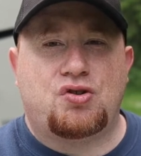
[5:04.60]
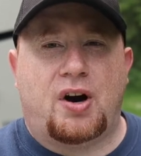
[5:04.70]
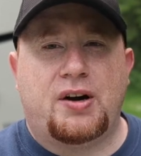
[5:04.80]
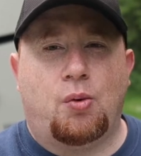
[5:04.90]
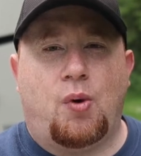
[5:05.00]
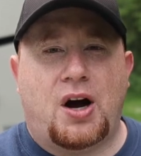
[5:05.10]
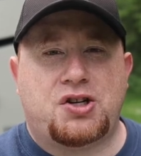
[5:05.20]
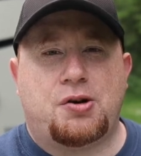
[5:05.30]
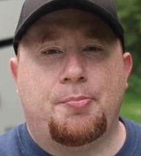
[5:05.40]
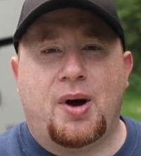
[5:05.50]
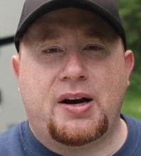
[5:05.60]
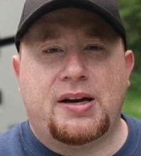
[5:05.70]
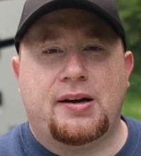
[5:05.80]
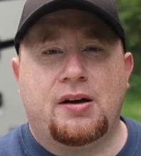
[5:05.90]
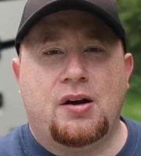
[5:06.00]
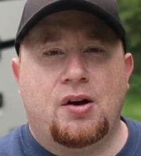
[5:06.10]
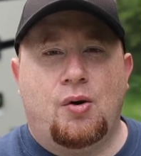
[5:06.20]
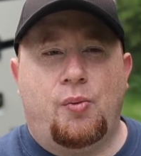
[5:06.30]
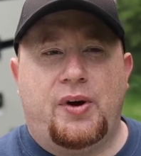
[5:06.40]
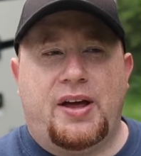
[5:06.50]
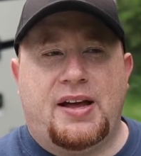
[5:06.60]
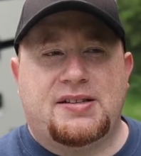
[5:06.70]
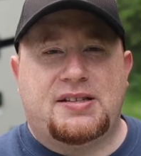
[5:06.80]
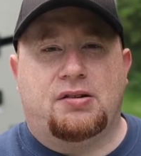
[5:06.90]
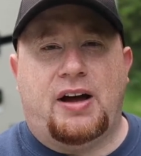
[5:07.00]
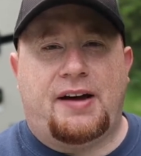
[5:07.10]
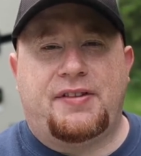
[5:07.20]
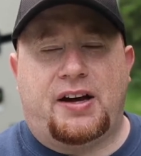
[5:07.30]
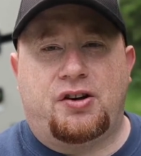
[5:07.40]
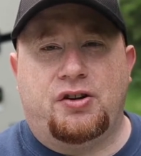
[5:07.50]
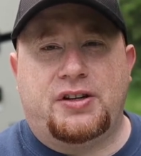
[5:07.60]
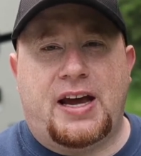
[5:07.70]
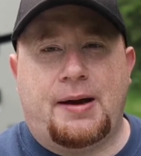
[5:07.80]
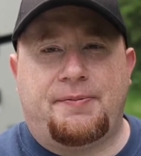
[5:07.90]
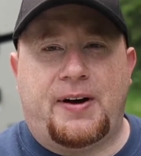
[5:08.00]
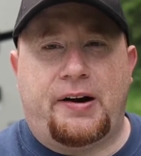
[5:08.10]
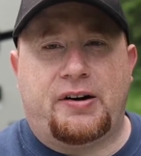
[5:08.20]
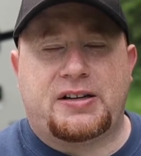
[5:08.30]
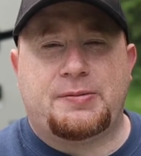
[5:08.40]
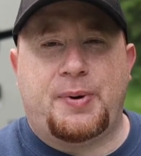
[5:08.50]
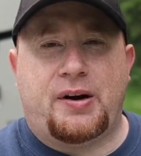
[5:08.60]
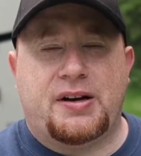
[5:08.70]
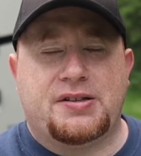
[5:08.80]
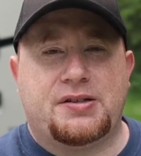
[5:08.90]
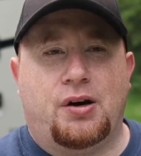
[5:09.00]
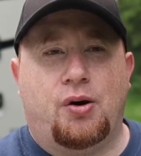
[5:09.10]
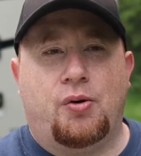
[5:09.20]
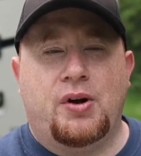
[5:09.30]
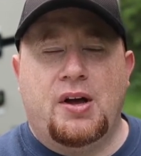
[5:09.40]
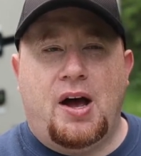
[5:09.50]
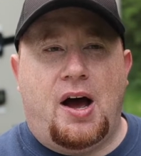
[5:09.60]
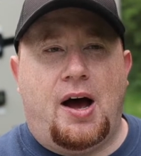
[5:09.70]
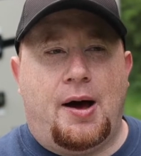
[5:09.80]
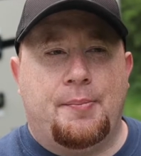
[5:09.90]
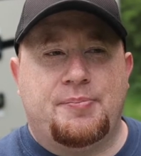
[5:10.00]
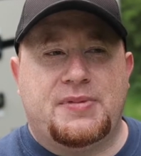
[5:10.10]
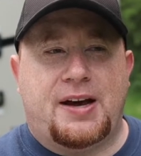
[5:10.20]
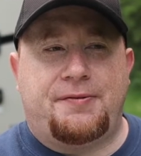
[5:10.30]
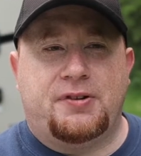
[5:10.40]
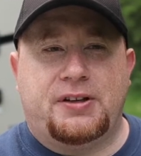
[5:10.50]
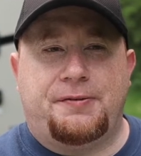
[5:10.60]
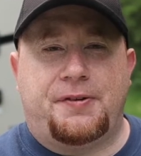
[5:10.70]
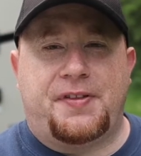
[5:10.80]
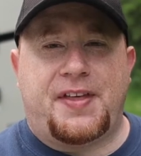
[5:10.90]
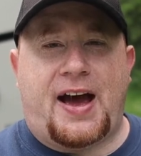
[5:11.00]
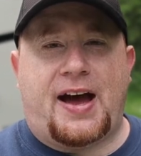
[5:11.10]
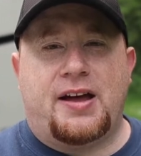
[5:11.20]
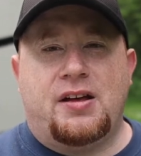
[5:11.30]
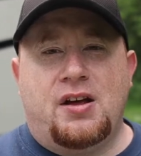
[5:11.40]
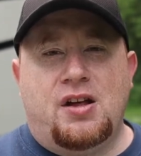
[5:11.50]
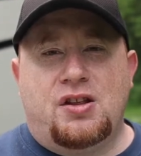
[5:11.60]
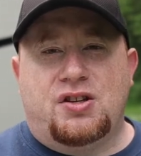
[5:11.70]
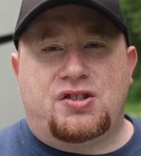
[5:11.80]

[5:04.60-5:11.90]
trying to watch your money with and still have that good campfire experience. So definitely for that, the